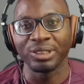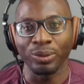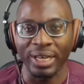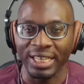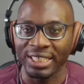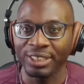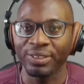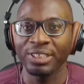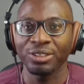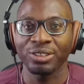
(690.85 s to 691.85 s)
So I can
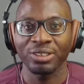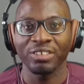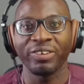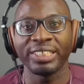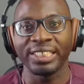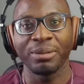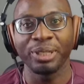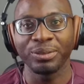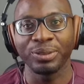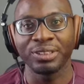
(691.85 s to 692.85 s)
literally just create an
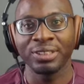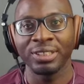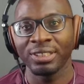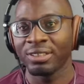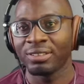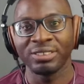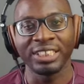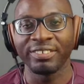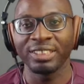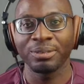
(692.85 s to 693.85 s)
element with
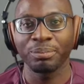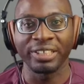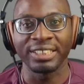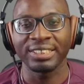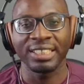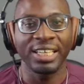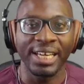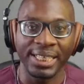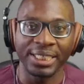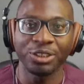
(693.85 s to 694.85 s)
GeneratePress
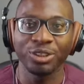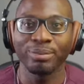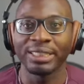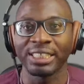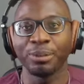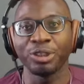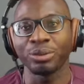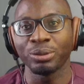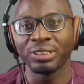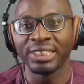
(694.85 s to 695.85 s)
and then use my dynamic
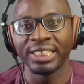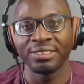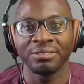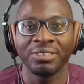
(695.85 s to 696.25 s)
shortcodes there.